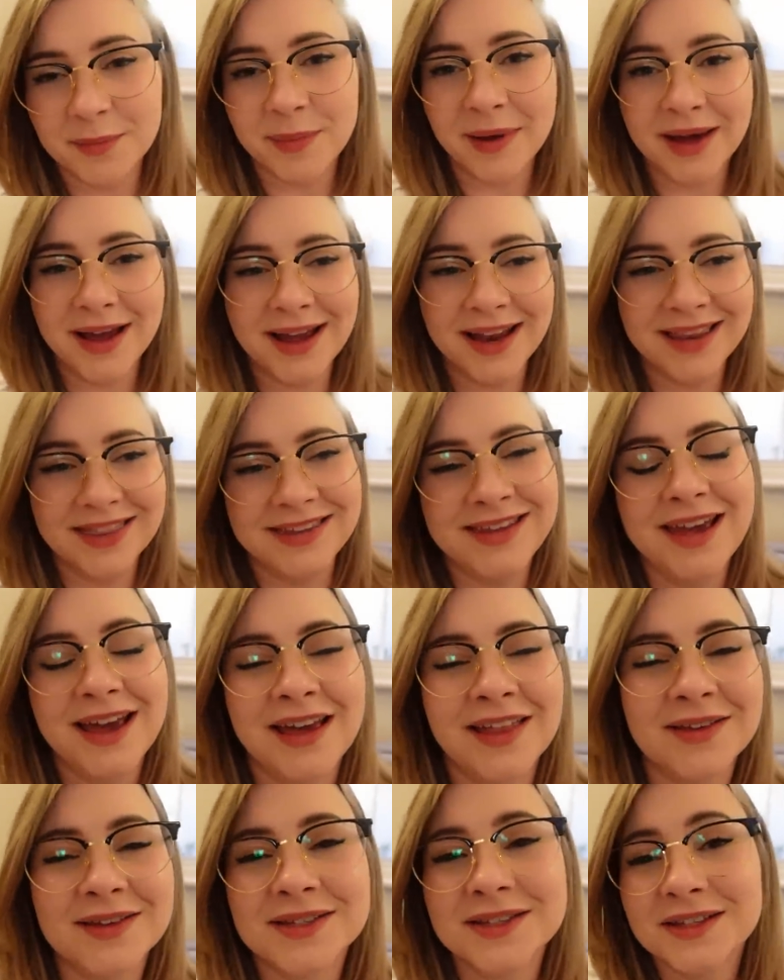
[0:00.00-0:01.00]
But
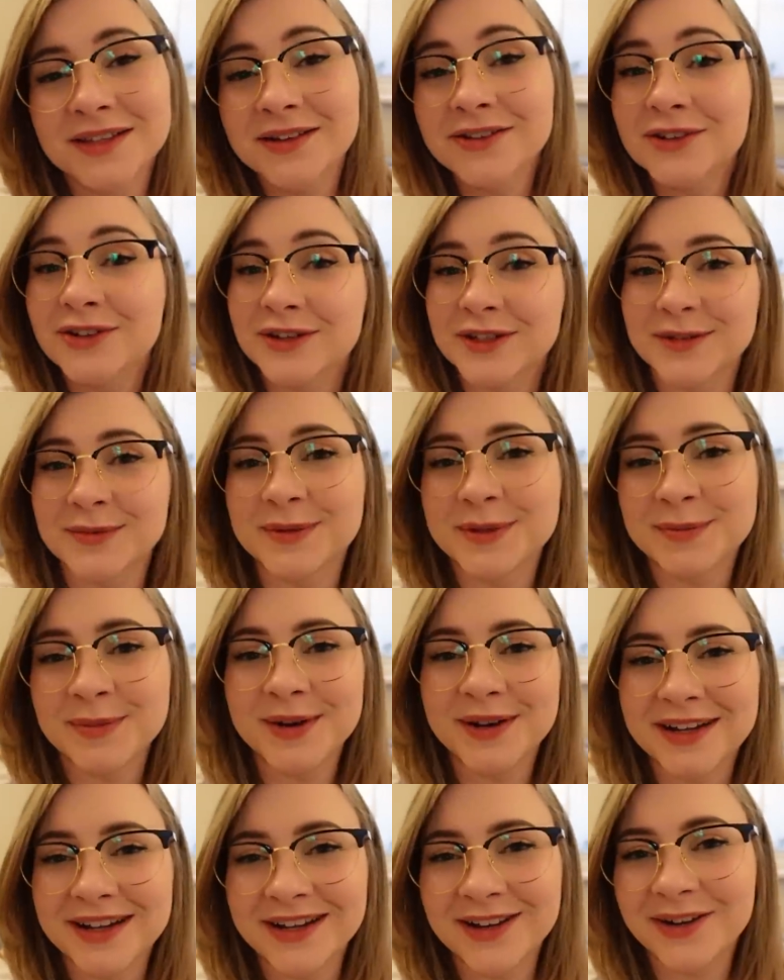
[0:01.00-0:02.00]
yeah, there's a little Christmas
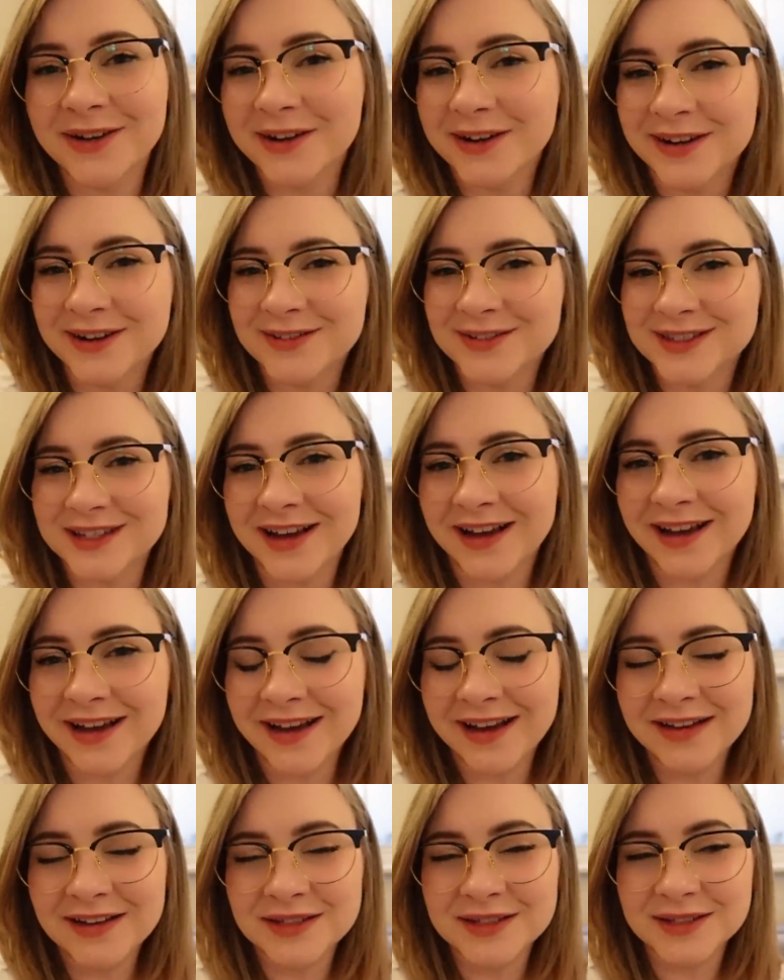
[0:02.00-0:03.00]
market going on
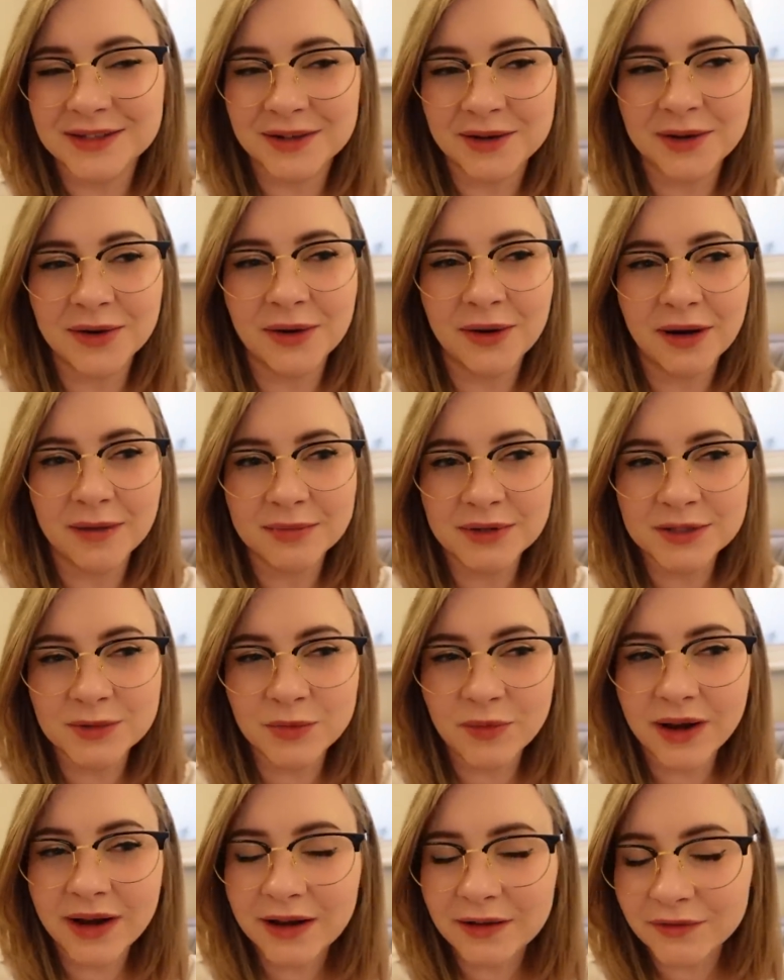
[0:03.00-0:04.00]
outside. So I'm just
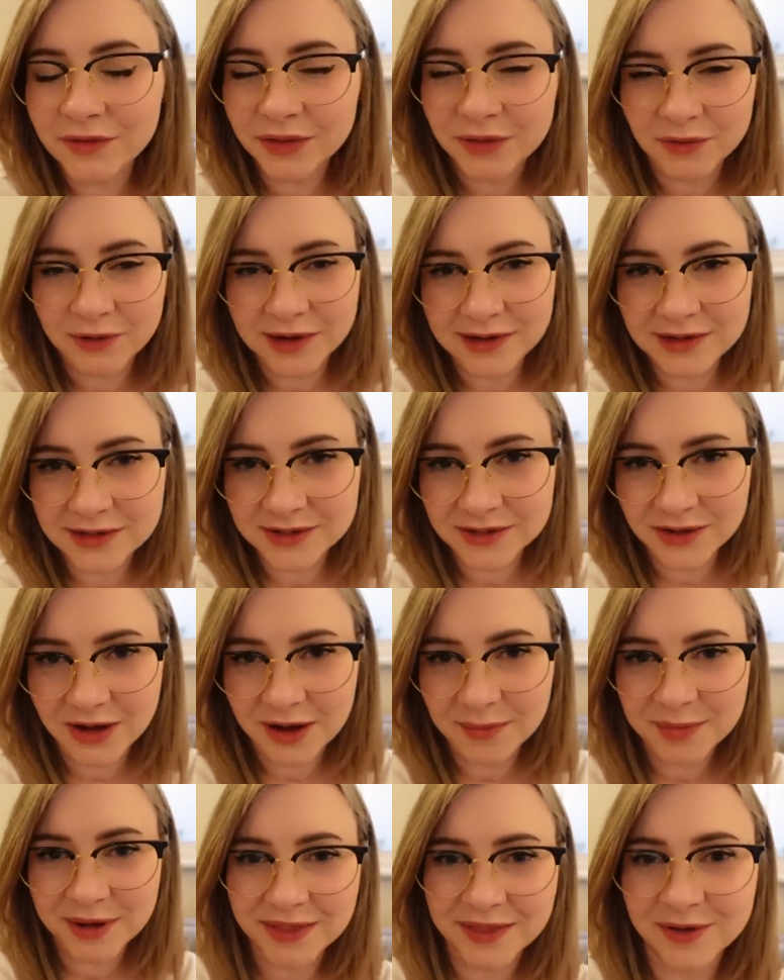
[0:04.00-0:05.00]
waiting for the rain to
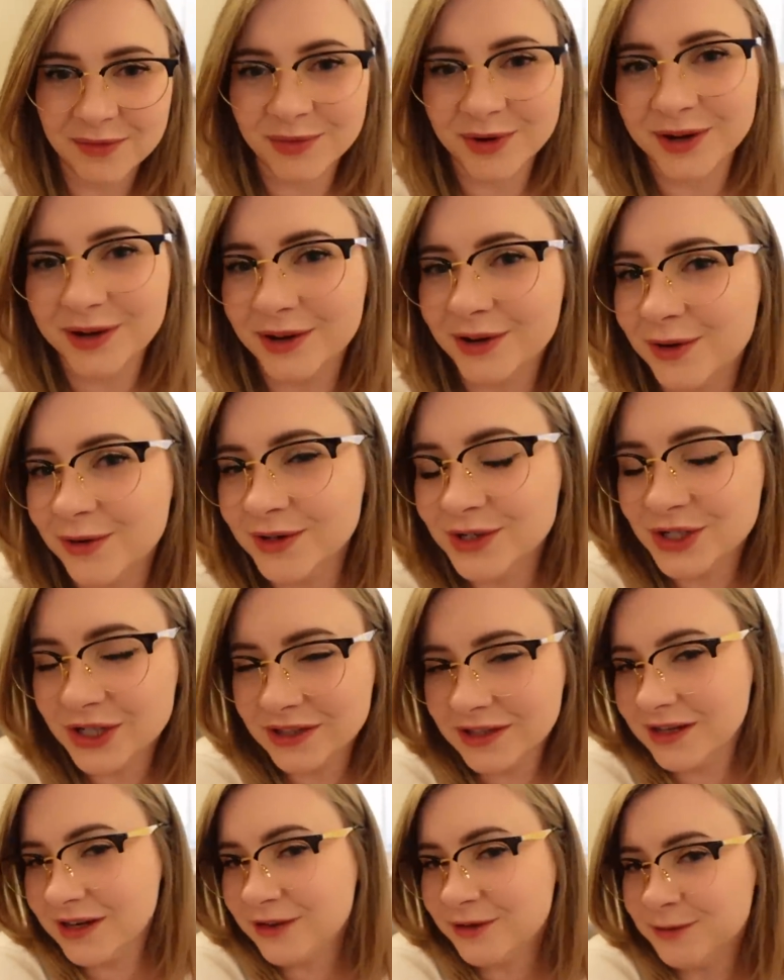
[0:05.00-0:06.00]
stop and then we're going to go and check
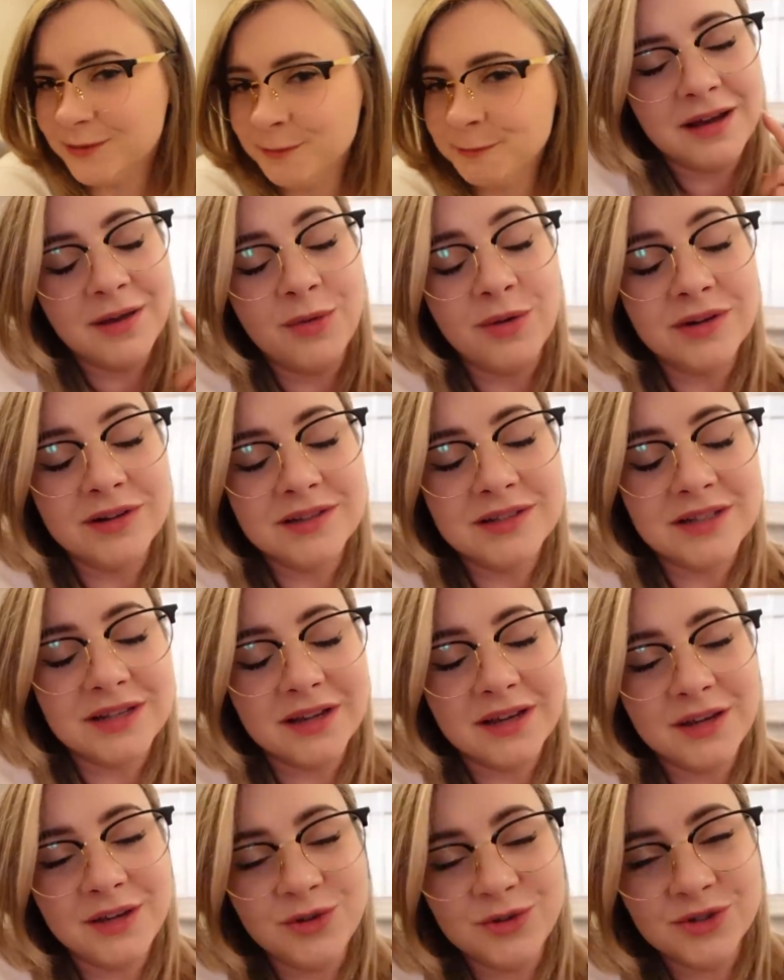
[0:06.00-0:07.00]
that out. I wanted to
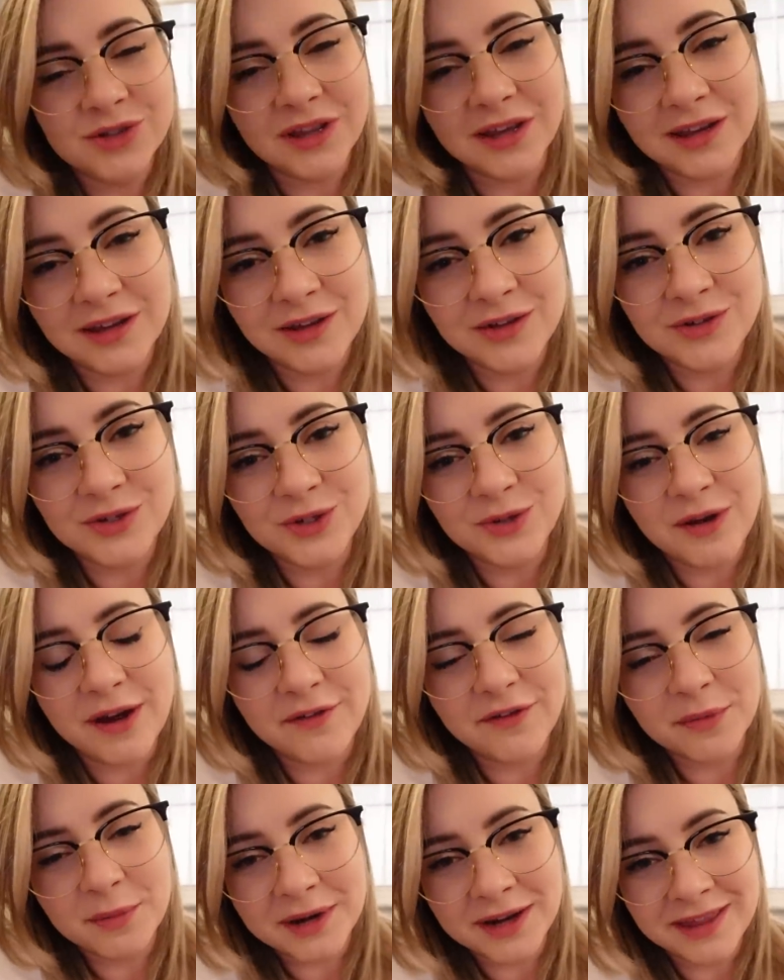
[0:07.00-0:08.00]
say a huge thank you to
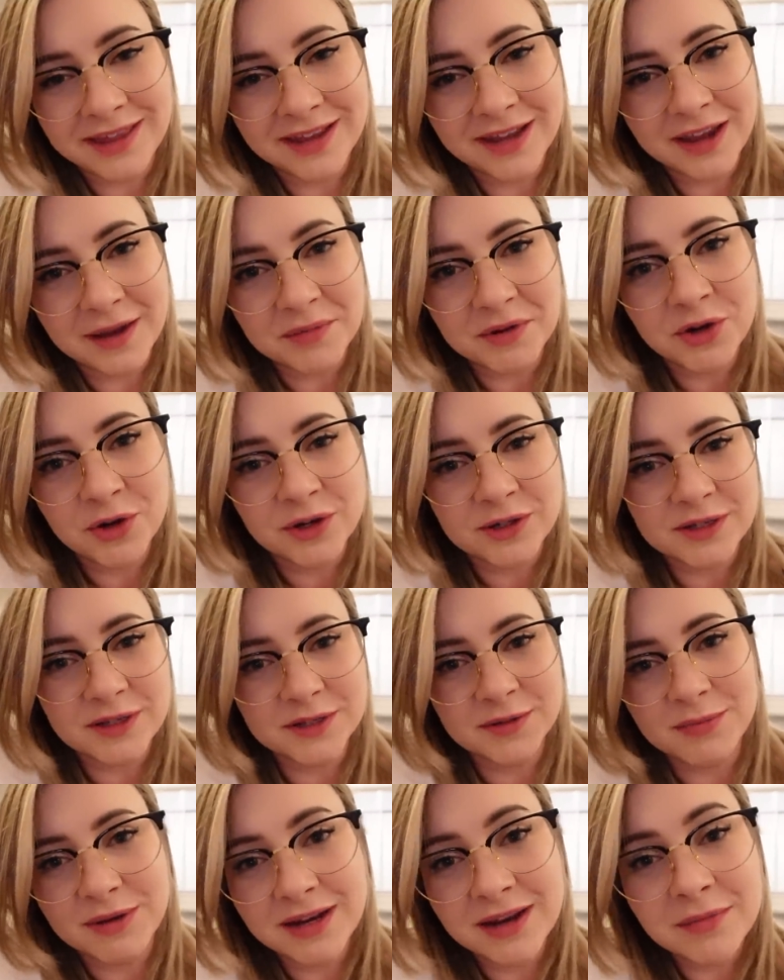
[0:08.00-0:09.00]
everybody that came to
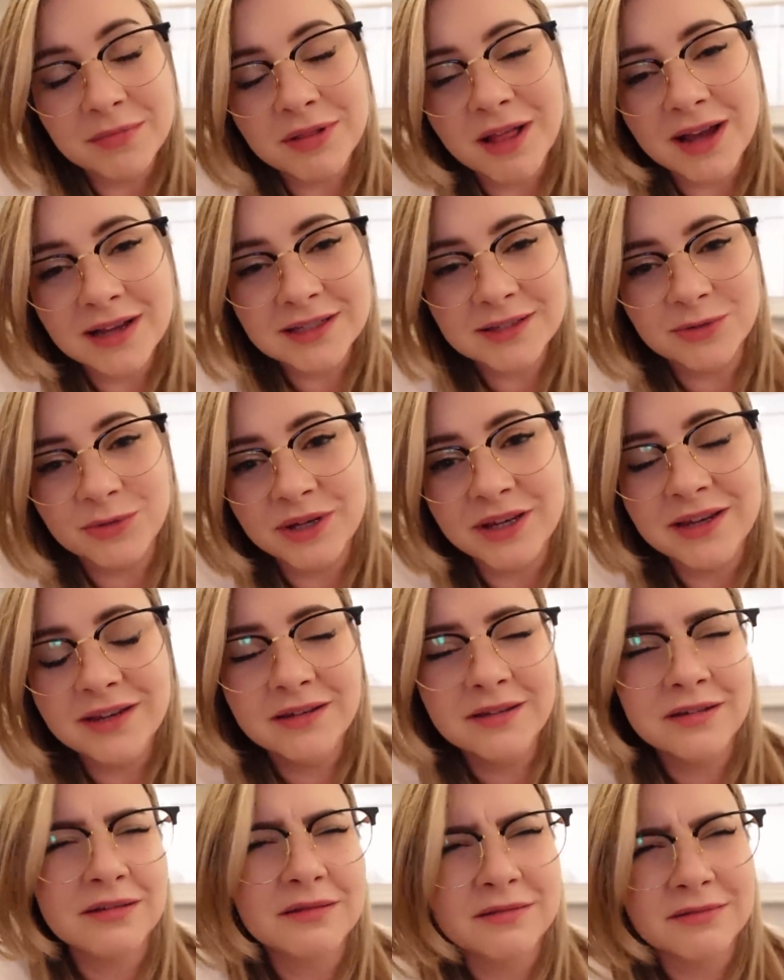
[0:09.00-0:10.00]
Chris's meetup last week.